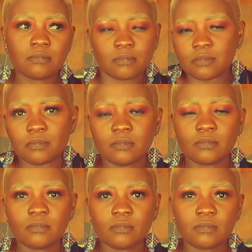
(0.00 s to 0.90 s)

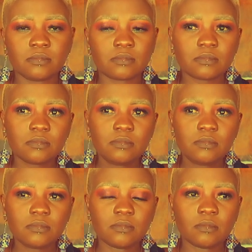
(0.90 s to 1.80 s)

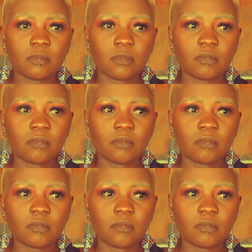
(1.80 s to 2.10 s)
(no one is talking)